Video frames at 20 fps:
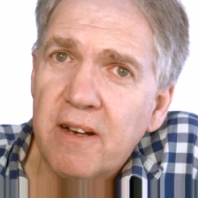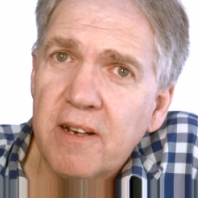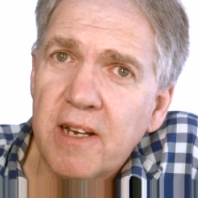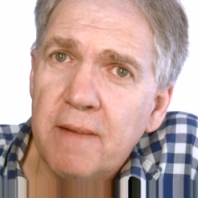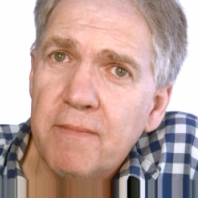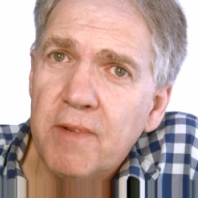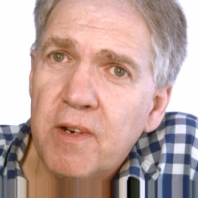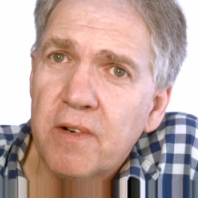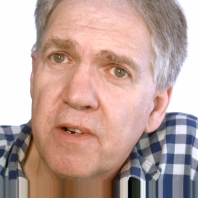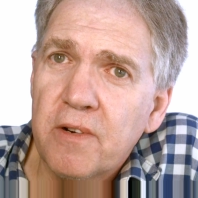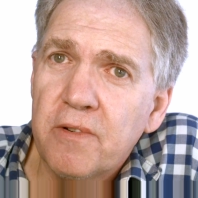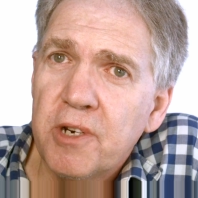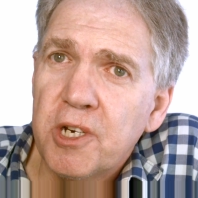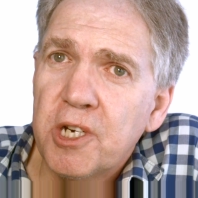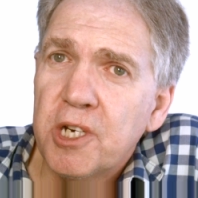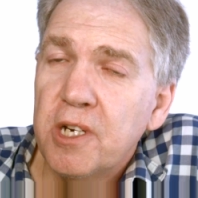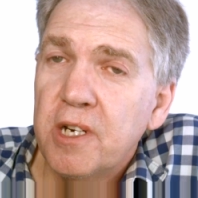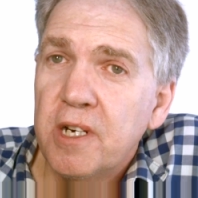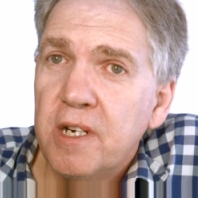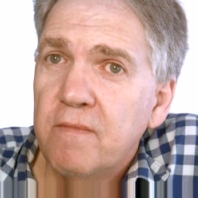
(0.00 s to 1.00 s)
how come you're a
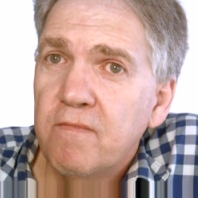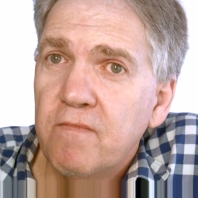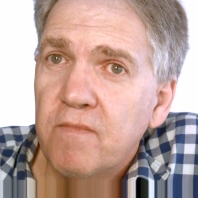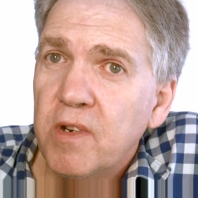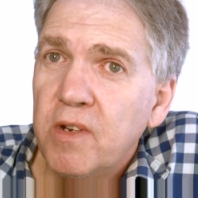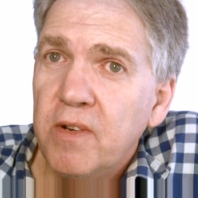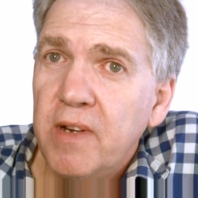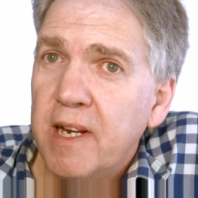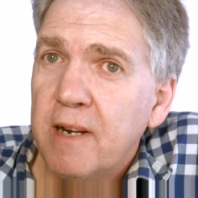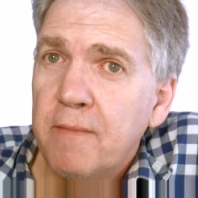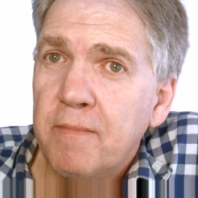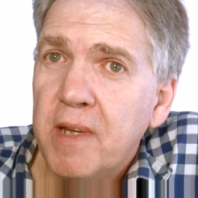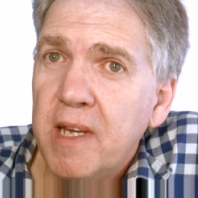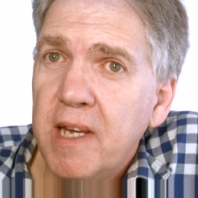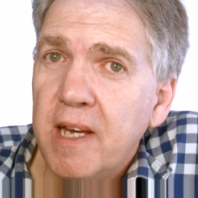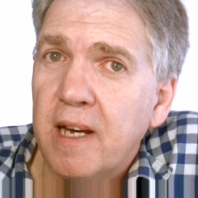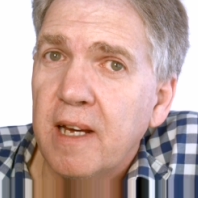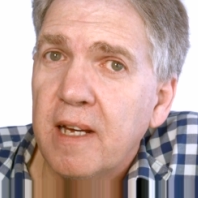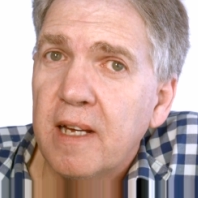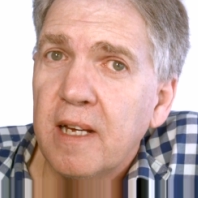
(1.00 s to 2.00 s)
Christian and you had a
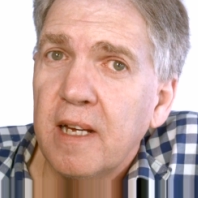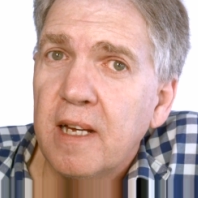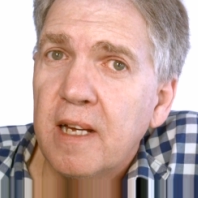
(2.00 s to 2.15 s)
beer?